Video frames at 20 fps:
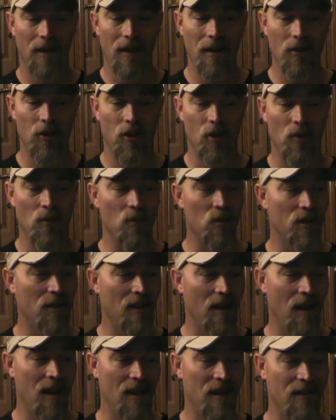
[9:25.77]
issues
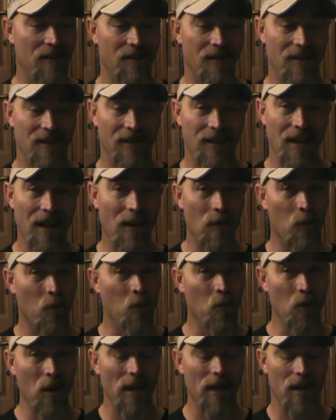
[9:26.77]
and did a
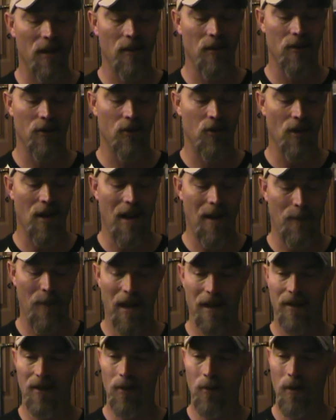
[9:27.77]
really good job
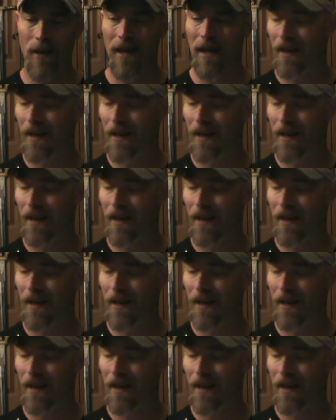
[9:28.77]
at doing